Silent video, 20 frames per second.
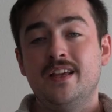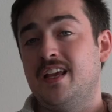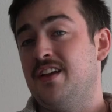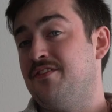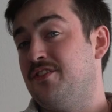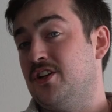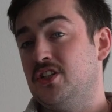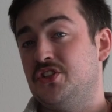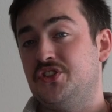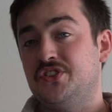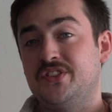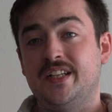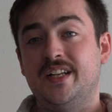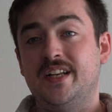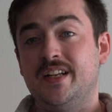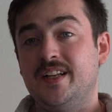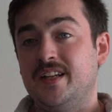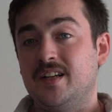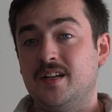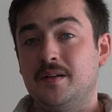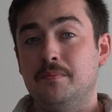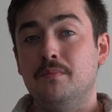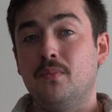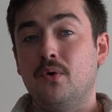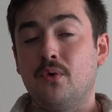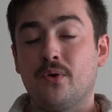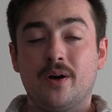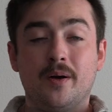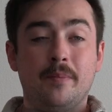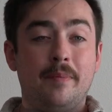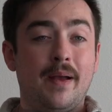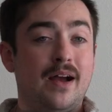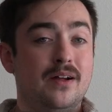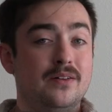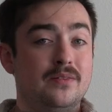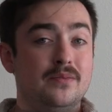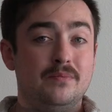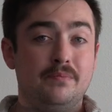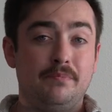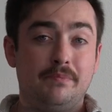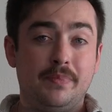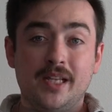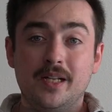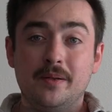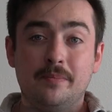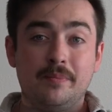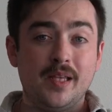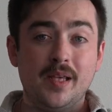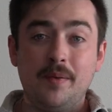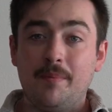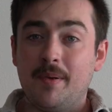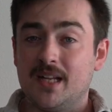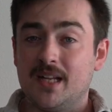If you're interested in hearing more about B2B